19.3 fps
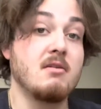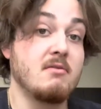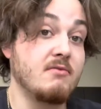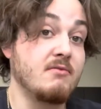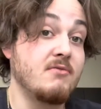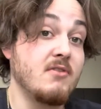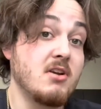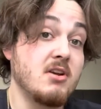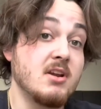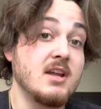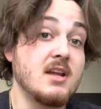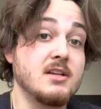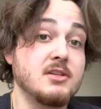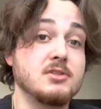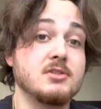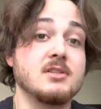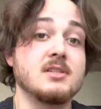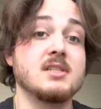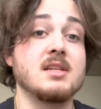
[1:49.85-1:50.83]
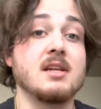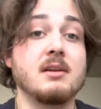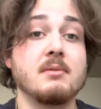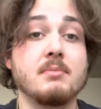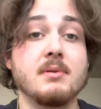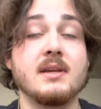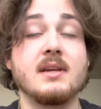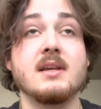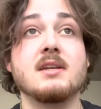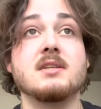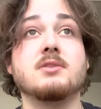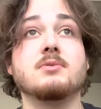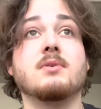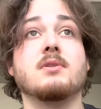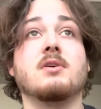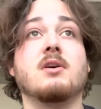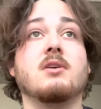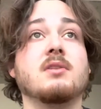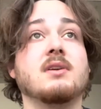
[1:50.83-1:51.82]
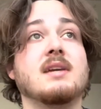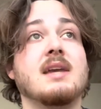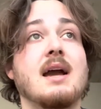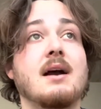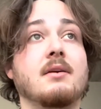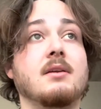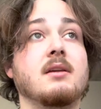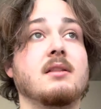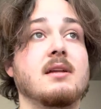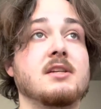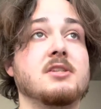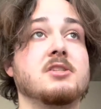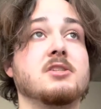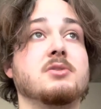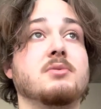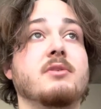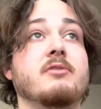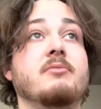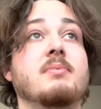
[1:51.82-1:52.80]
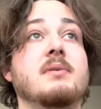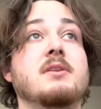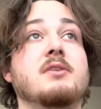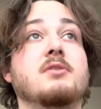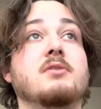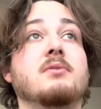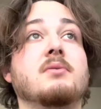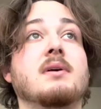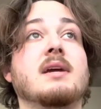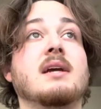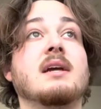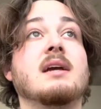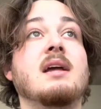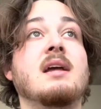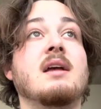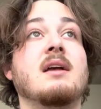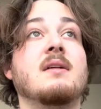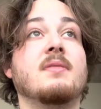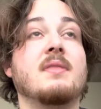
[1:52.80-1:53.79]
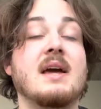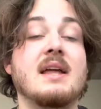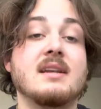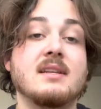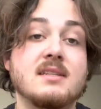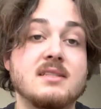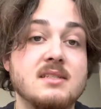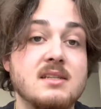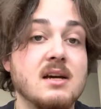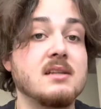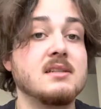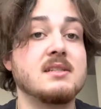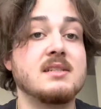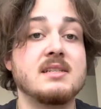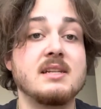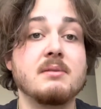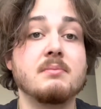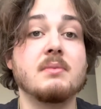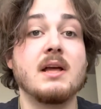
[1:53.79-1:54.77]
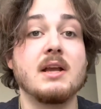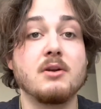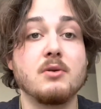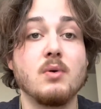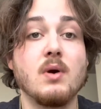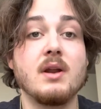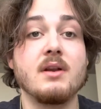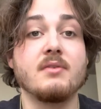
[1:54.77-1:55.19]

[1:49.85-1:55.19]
very interesting because with all the calculations we've been doing, that does seem like quite a